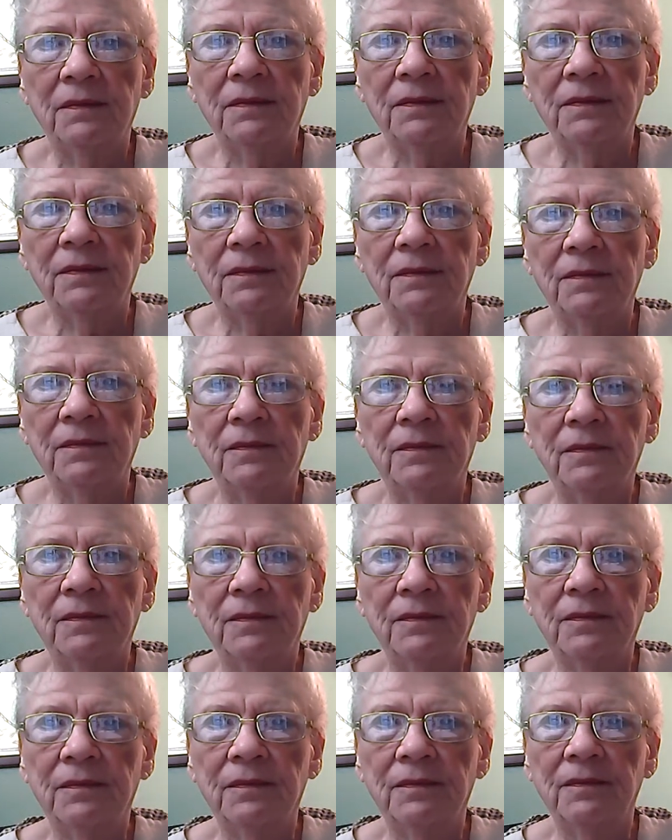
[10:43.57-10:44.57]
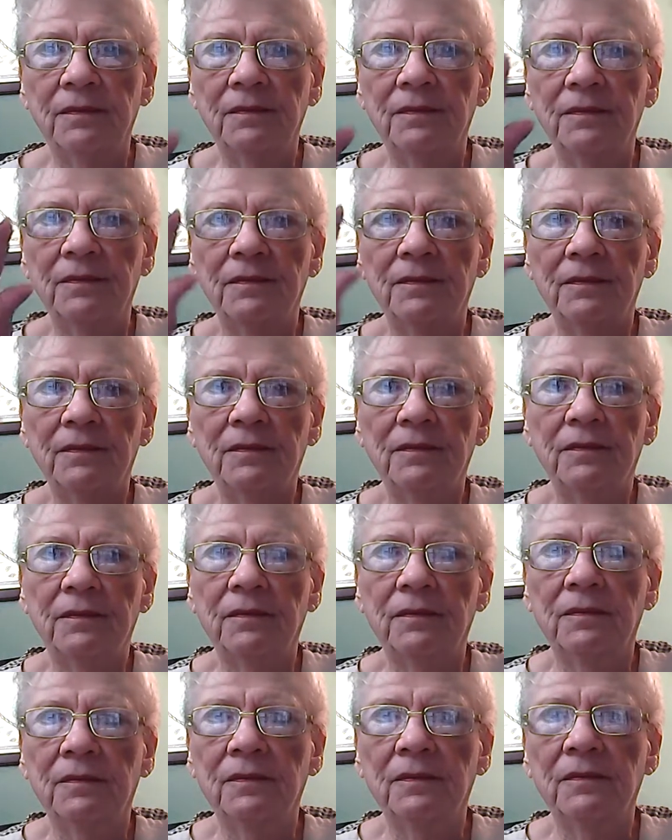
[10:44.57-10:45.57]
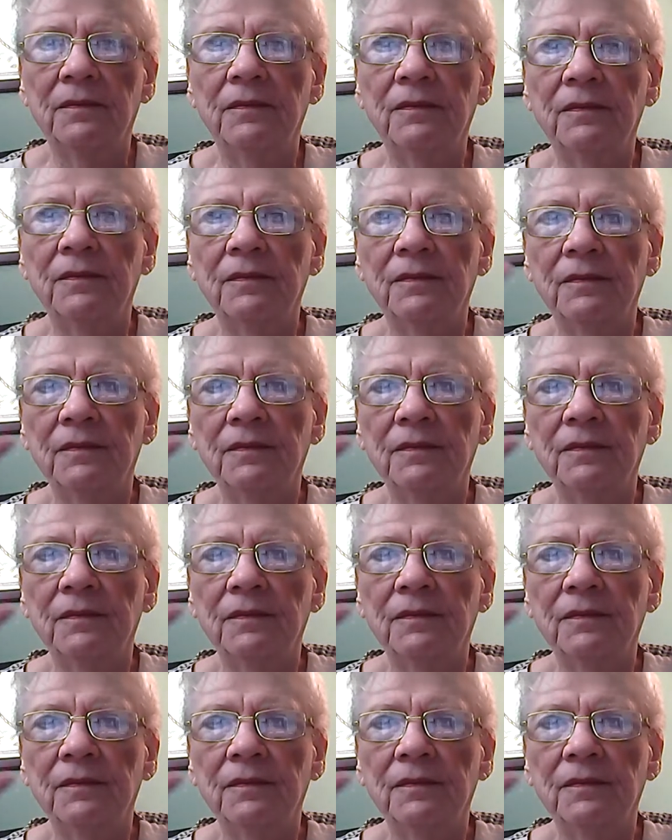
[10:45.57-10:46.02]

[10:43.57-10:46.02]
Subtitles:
Nothing is said.